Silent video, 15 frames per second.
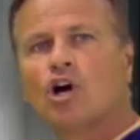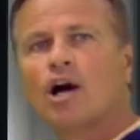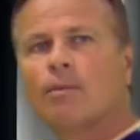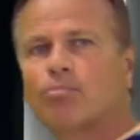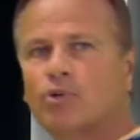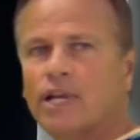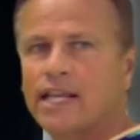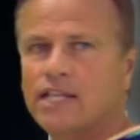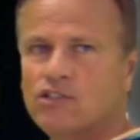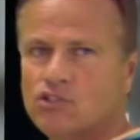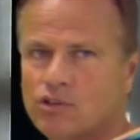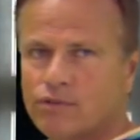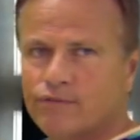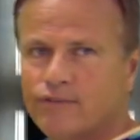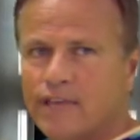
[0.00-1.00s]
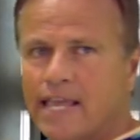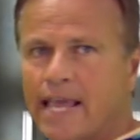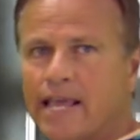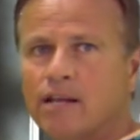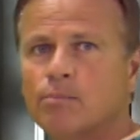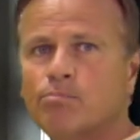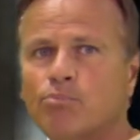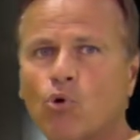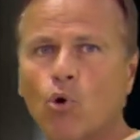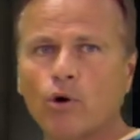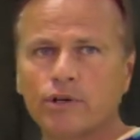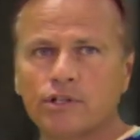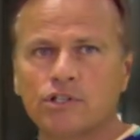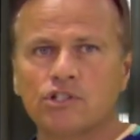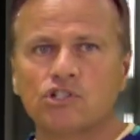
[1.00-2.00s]
comprehensive, and
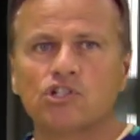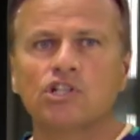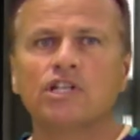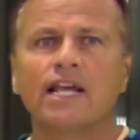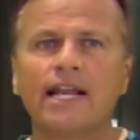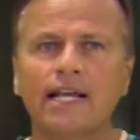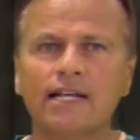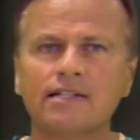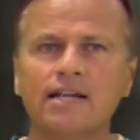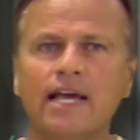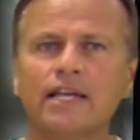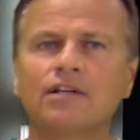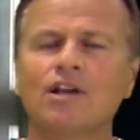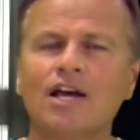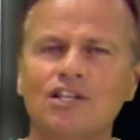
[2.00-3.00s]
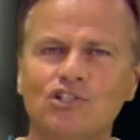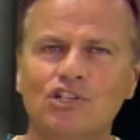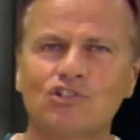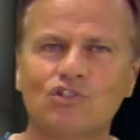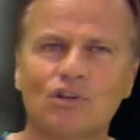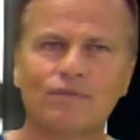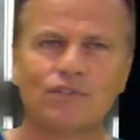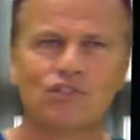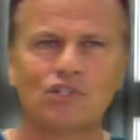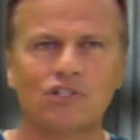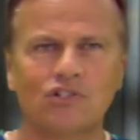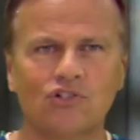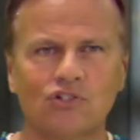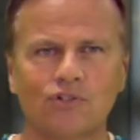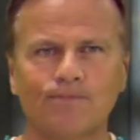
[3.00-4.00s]
important genetic diagnostic
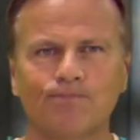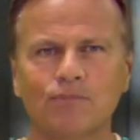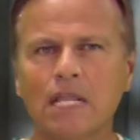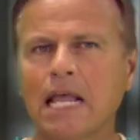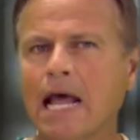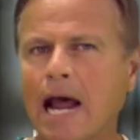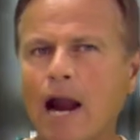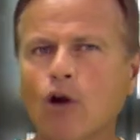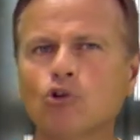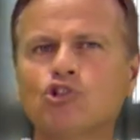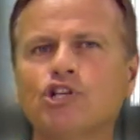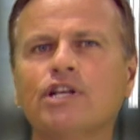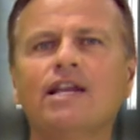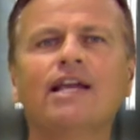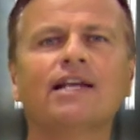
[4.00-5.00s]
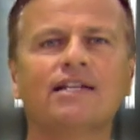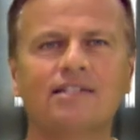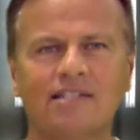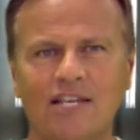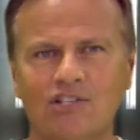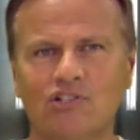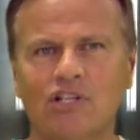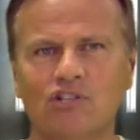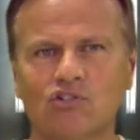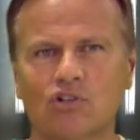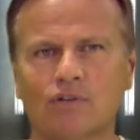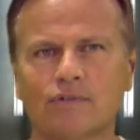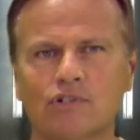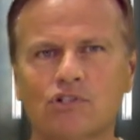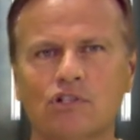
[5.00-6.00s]
services. Our genetic testing
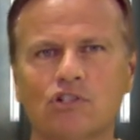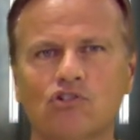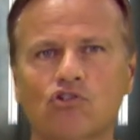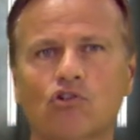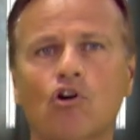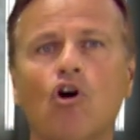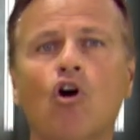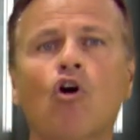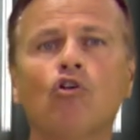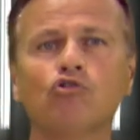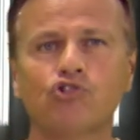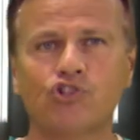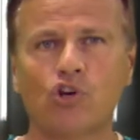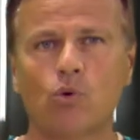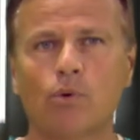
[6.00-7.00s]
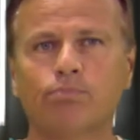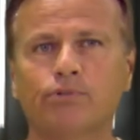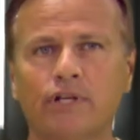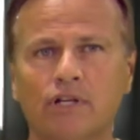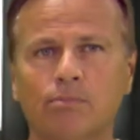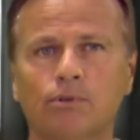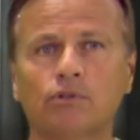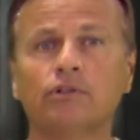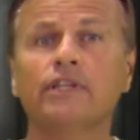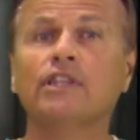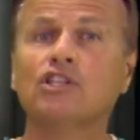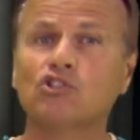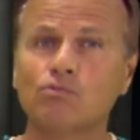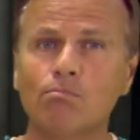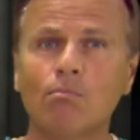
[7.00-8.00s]
services are also applicable in
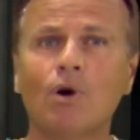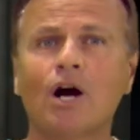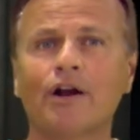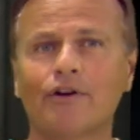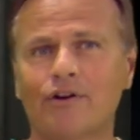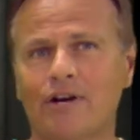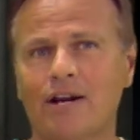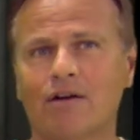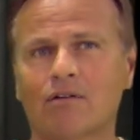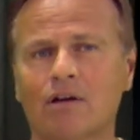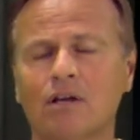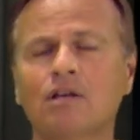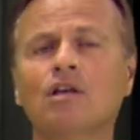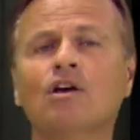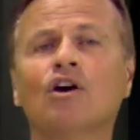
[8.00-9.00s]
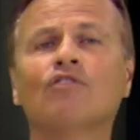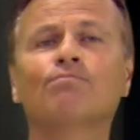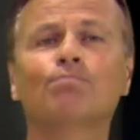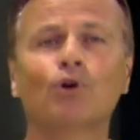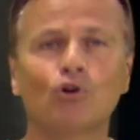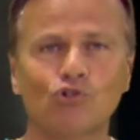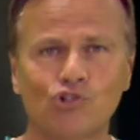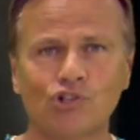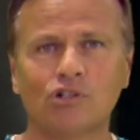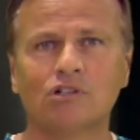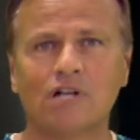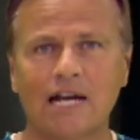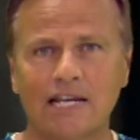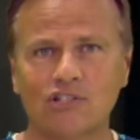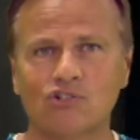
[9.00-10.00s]
this modern era of
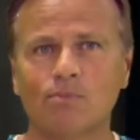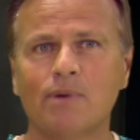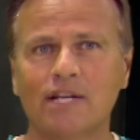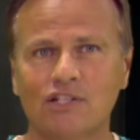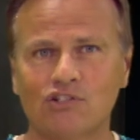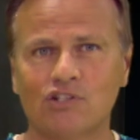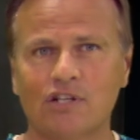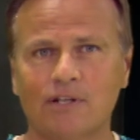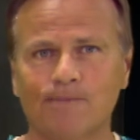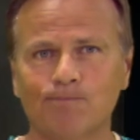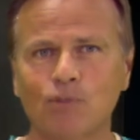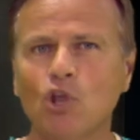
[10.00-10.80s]
personalized medicine,